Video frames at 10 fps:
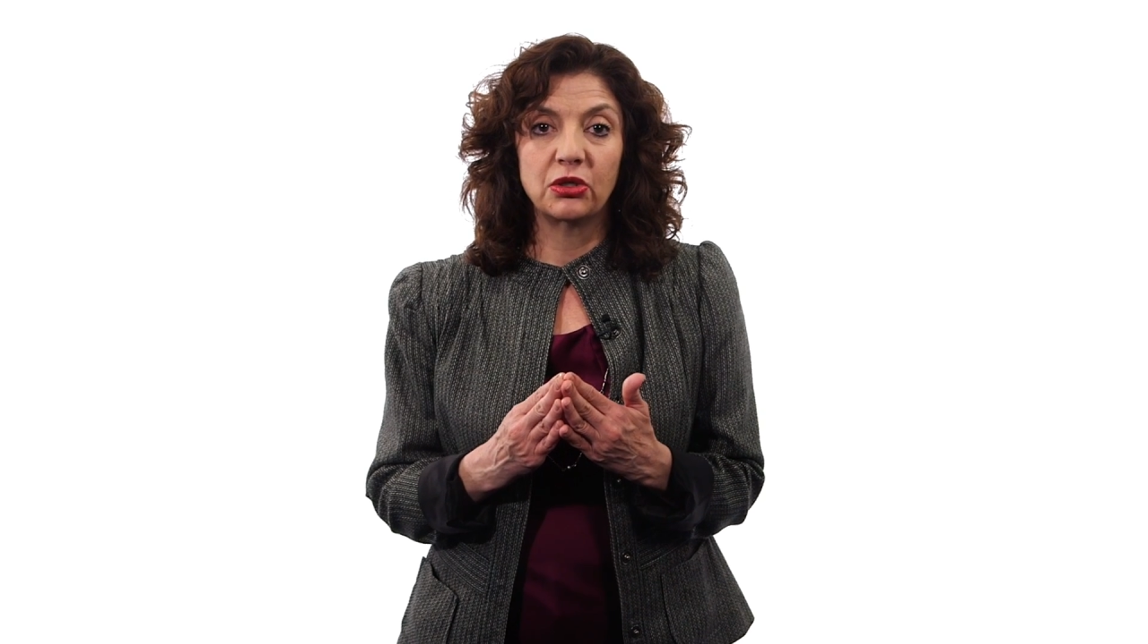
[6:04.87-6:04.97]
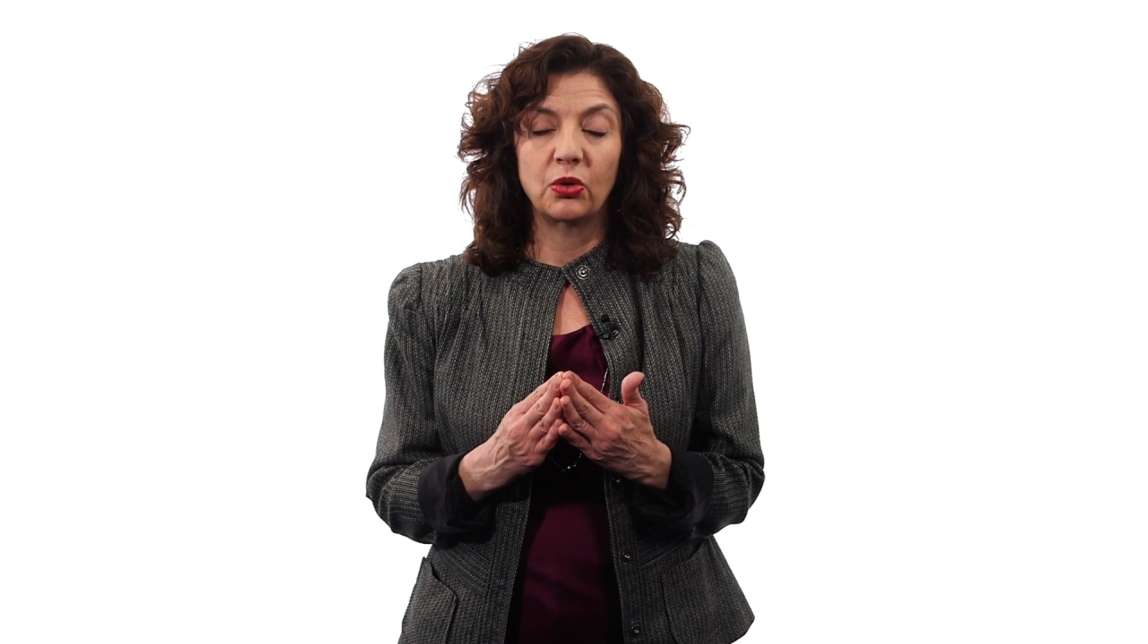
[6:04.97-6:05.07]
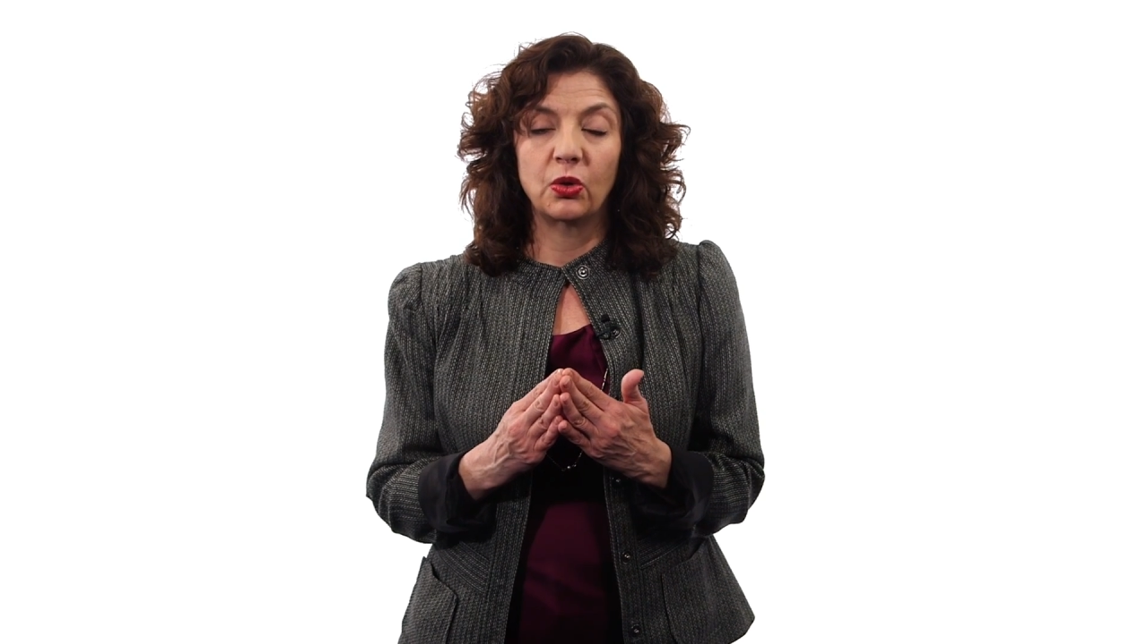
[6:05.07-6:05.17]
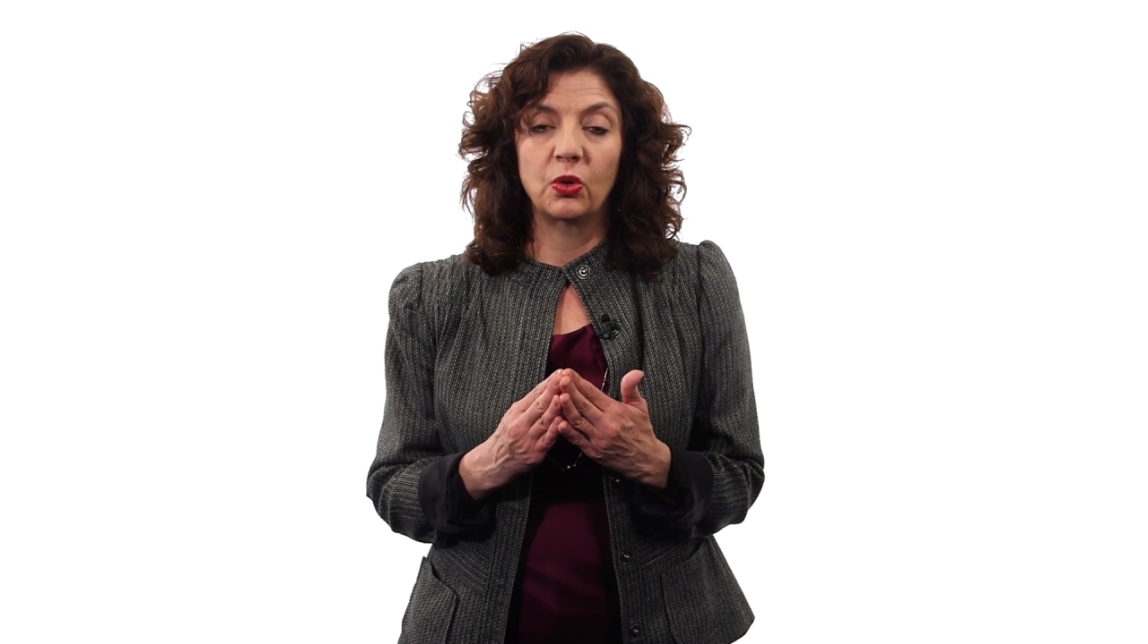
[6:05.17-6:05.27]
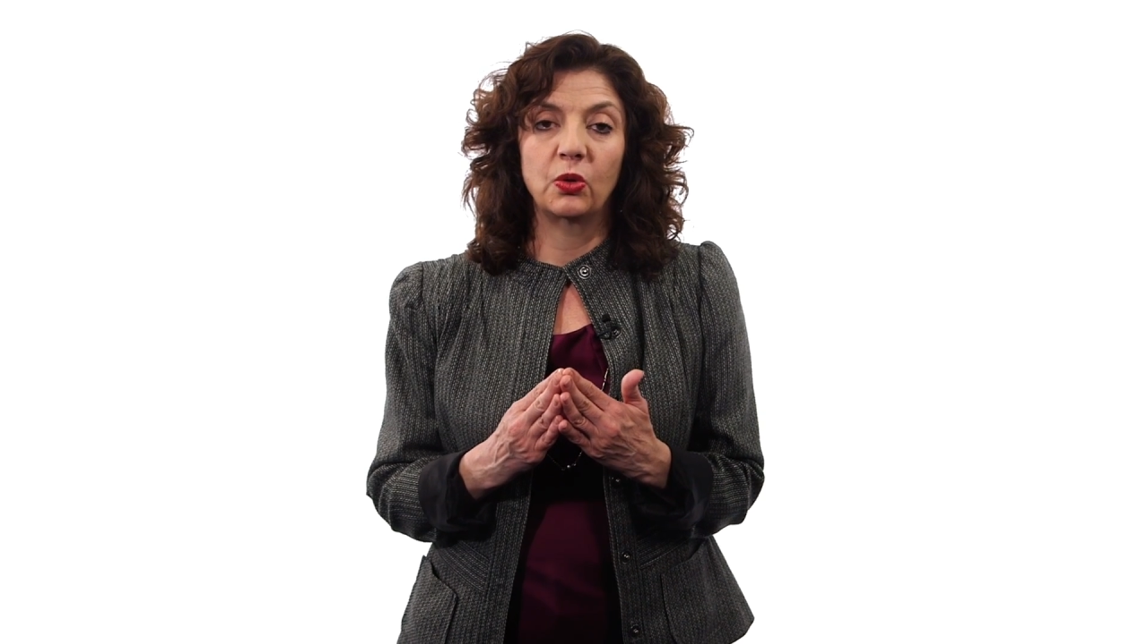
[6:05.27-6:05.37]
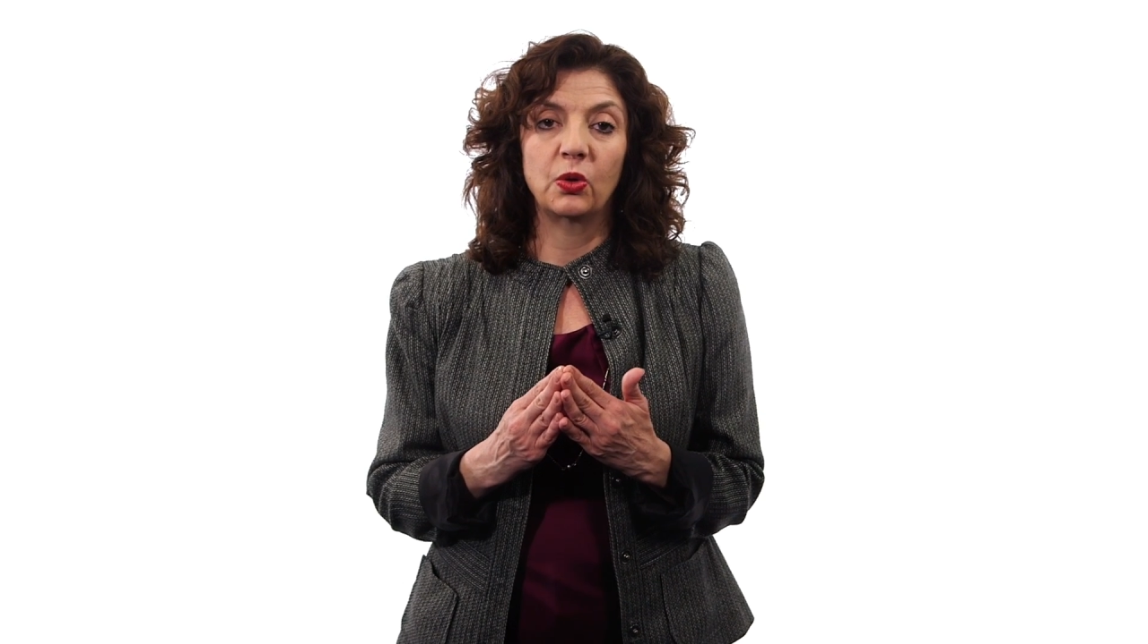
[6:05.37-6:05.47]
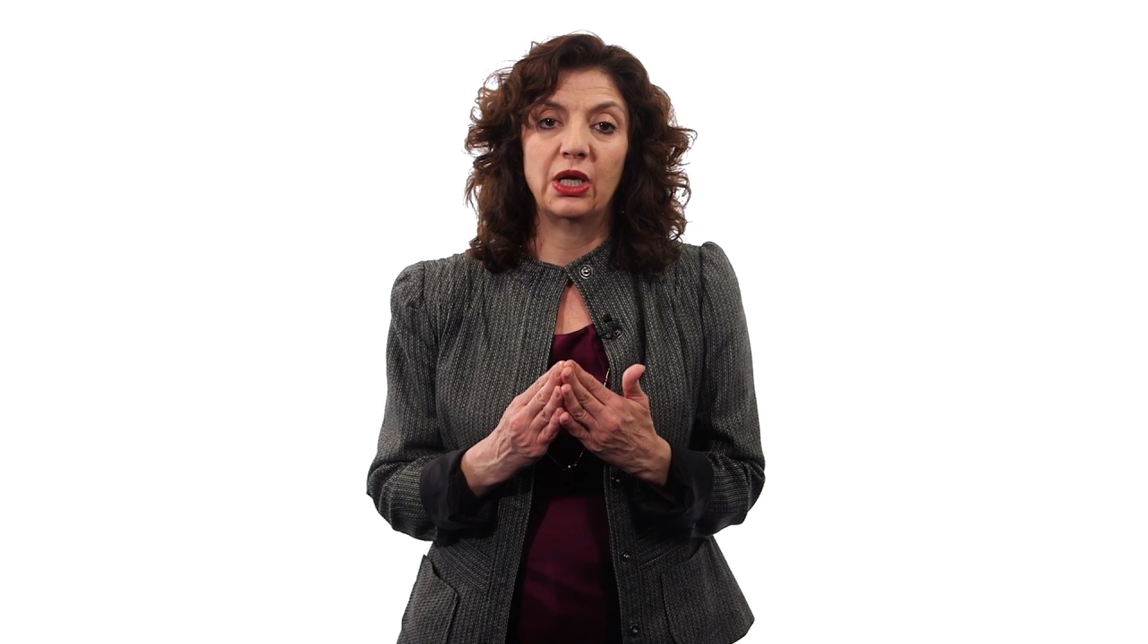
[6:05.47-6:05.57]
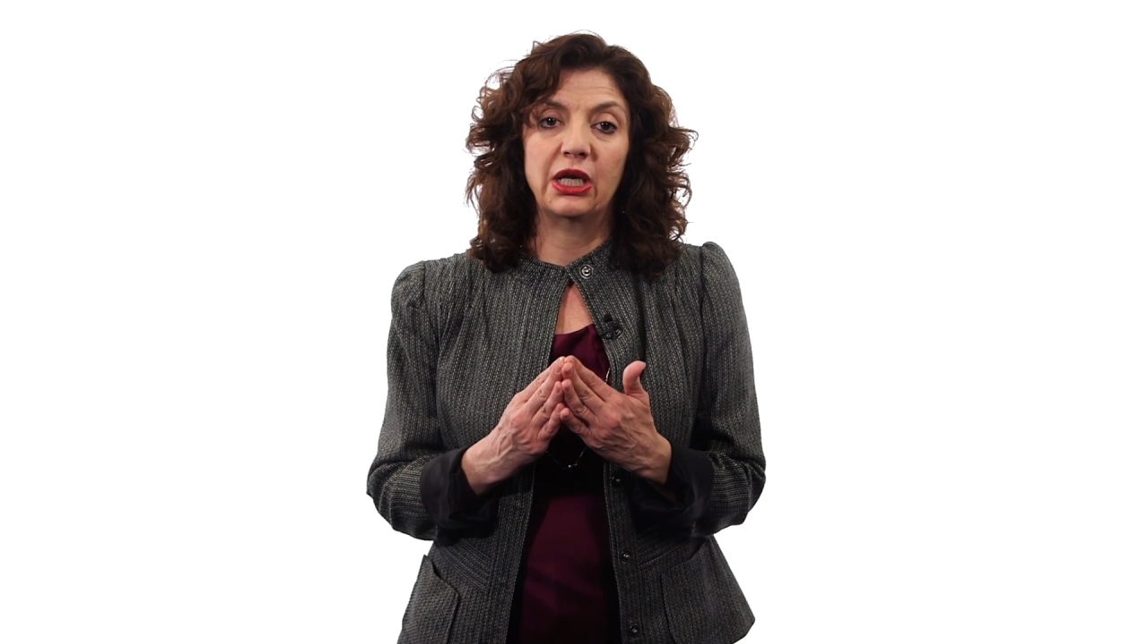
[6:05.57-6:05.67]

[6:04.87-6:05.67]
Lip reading: or